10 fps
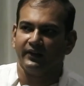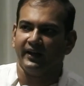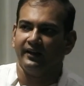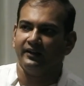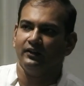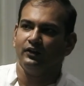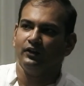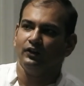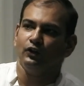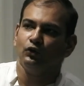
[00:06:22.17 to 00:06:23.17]
Okay,
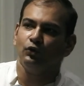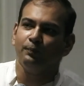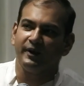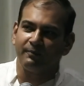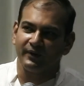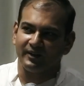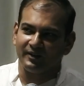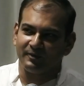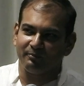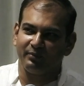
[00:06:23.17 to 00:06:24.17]
two people
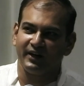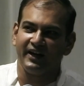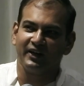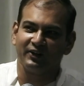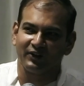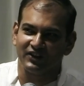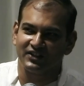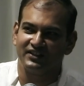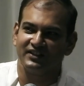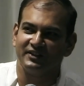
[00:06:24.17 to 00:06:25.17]
prayed and
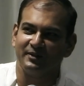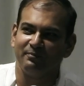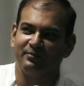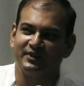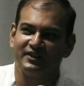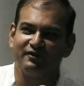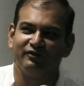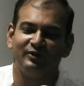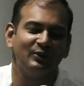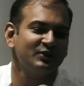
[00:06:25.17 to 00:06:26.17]
caused the prison
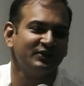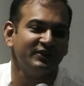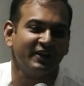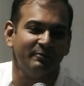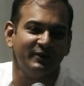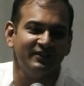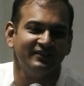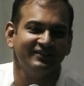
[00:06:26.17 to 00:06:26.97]
floors to tremble.